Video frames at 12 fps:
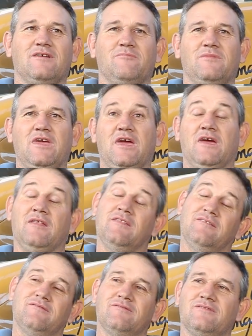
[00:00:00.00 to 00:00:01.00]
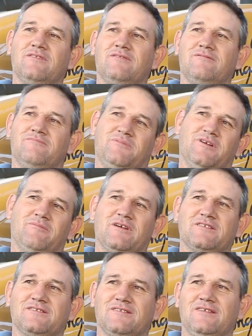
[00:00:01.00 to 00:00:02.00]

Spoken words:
yeah, and pretty much,